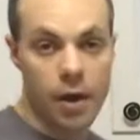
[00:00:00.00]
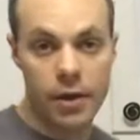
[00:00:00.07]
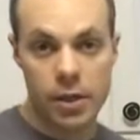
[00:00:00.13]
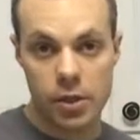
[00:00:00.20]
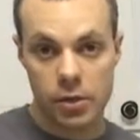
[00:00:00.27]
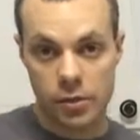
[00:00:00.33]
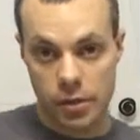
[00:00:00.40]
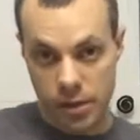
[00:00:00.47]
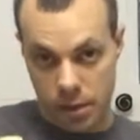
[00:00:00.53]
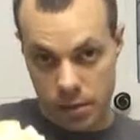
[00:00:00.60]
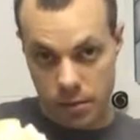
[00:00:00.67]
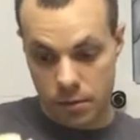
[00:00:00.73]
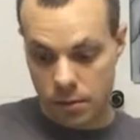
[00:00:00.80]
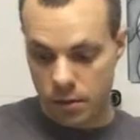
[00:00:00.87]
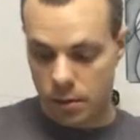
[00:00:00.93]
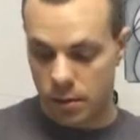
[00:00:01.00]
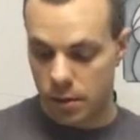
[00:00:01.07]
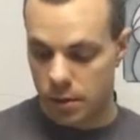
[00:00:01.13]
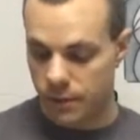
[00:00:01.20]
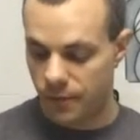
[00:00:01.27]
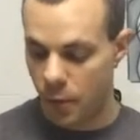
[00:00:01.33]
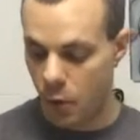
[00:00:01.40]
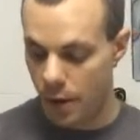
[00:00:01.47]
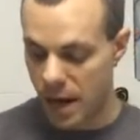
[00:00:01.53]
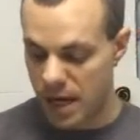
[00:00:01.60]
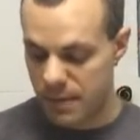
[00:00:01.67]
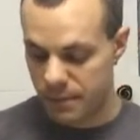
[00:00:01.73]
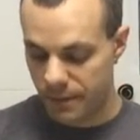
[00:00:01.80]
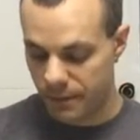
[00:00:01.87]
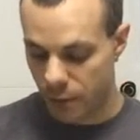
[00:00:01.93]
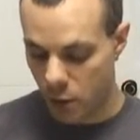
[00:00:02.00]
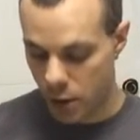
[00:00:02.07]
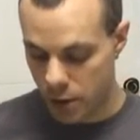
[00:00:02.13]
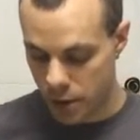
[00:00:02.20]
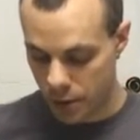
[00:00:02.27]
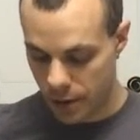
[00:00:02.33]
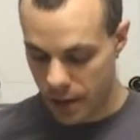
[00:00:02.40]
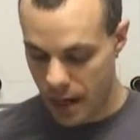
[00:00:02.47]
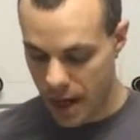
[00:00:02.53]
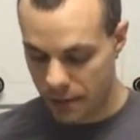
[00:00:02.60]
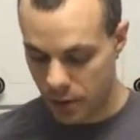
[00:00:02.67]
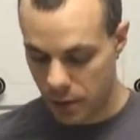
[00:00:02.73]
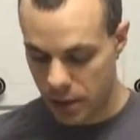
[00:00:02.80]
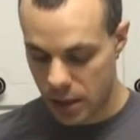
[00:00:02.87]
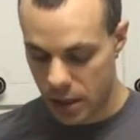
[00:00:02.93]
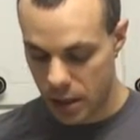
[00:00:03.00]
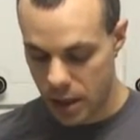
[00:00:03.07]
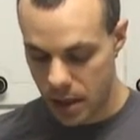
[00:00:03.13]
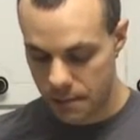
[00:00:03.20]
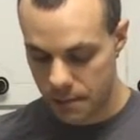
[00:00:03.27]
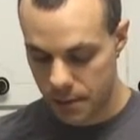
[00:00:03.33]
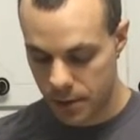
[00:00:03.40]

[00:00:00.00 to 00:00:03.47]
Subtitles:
used 4 eggs before, so I already have those cut up.